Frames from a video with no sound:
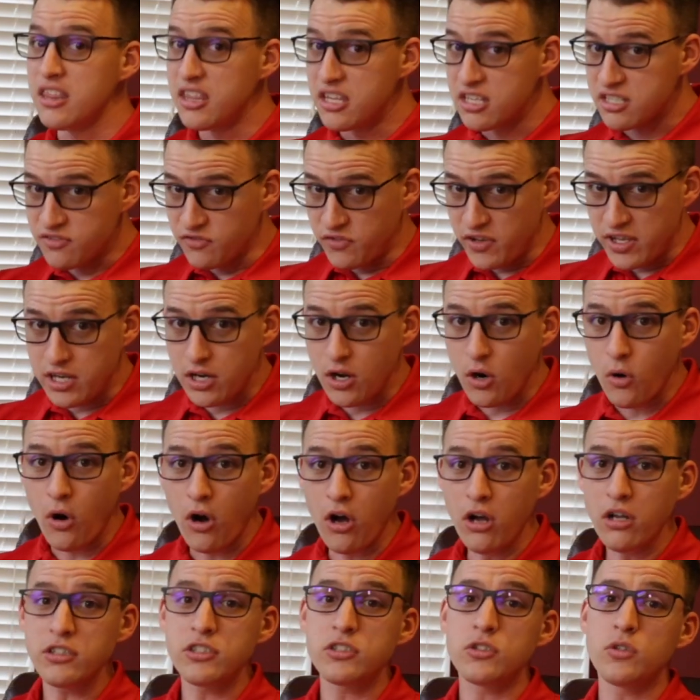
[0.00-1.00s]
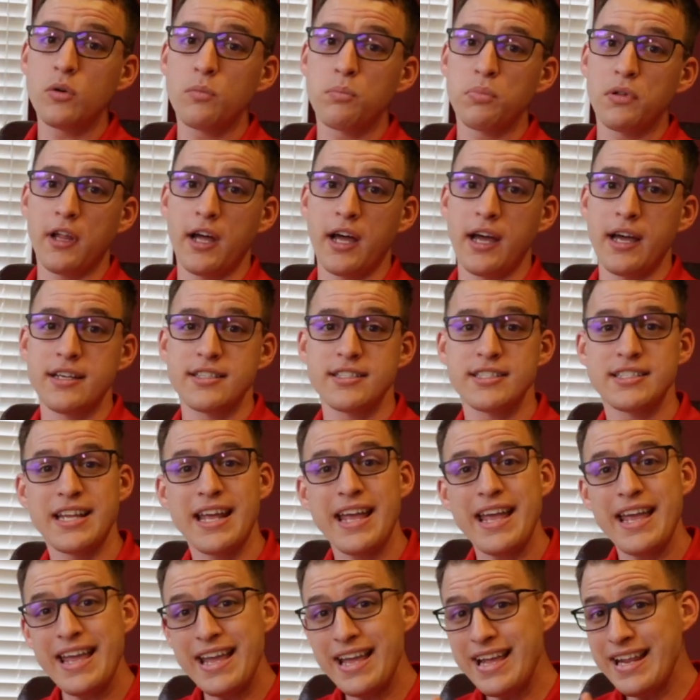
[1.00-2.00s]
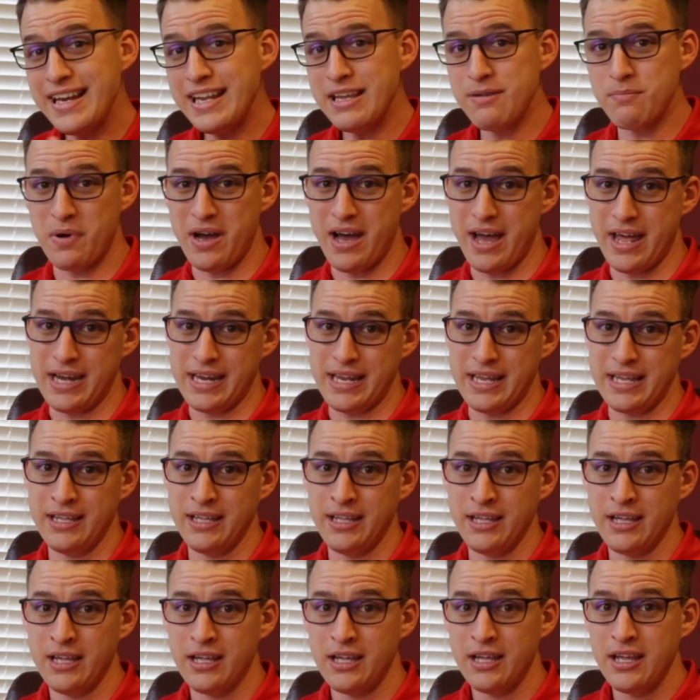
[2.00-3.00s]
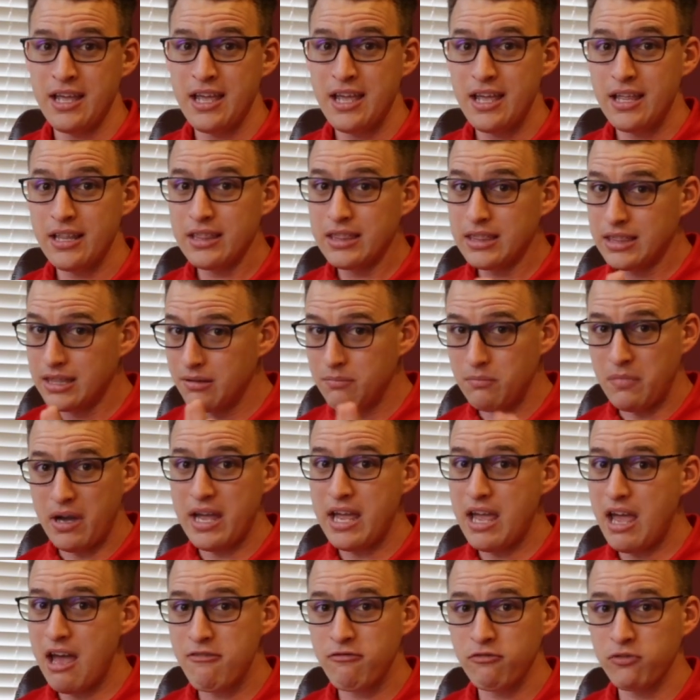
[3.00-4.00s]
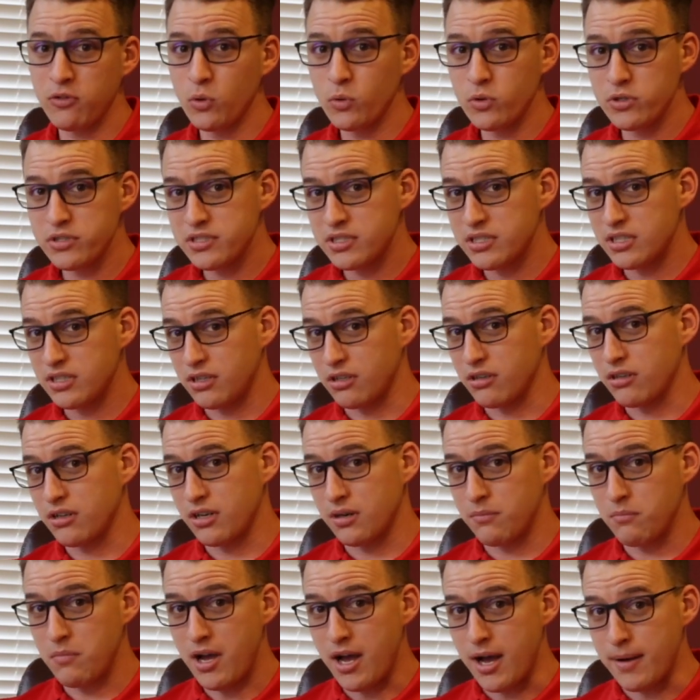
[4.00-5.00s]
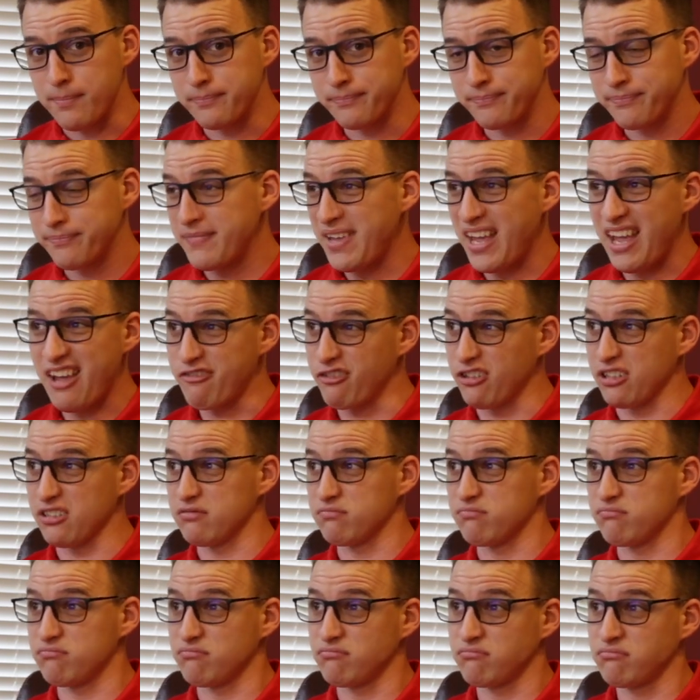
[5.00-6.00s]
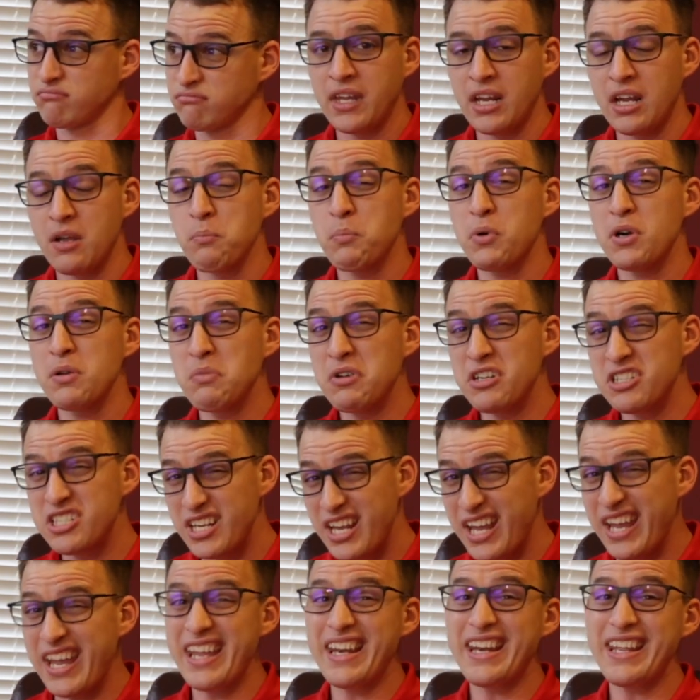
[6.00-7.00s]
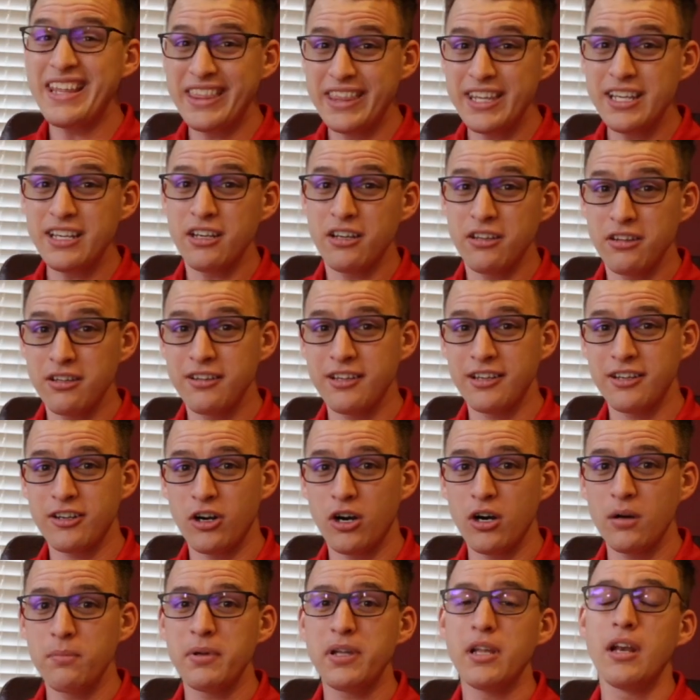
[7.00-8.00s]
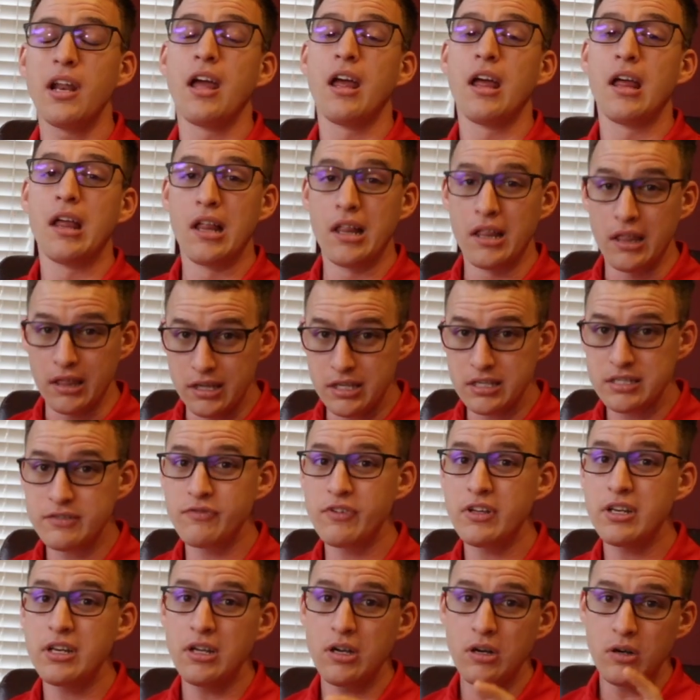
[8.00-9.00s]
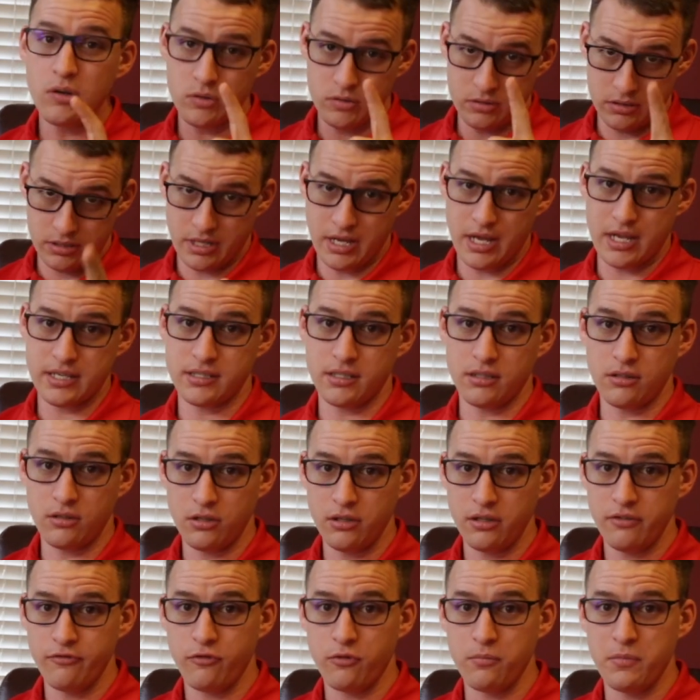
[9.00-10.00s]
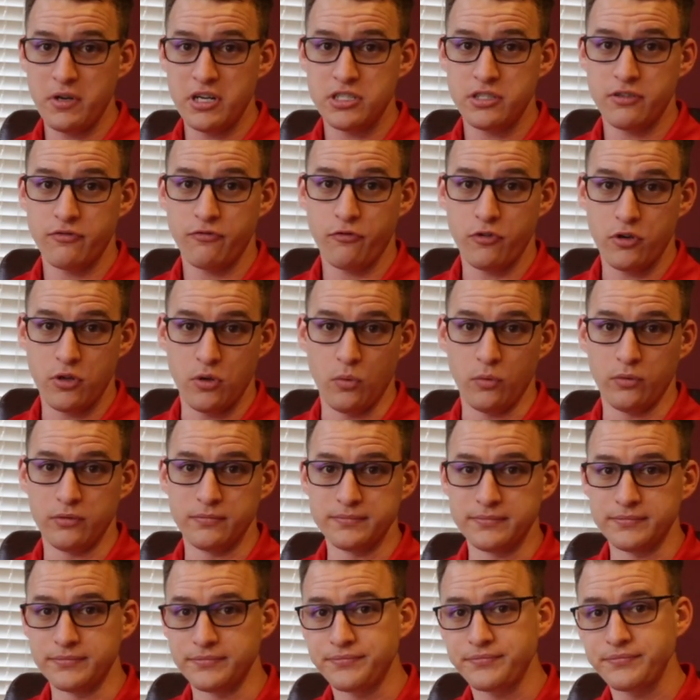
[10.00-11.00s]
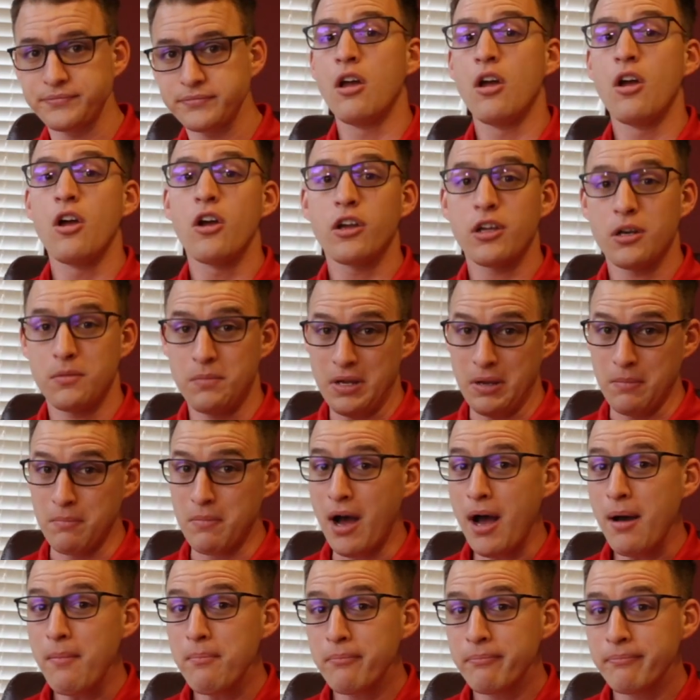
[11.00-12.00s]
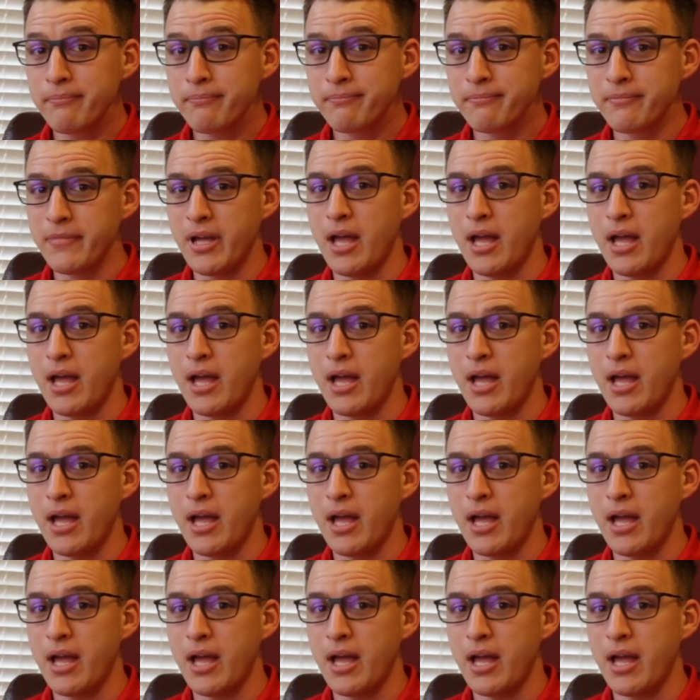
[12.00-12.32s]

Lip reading: this video also applies to anybody that might have floors that they're going to mop, ever. Pretty much anything other than carpet, this video has a little information for you. It's going to be a mop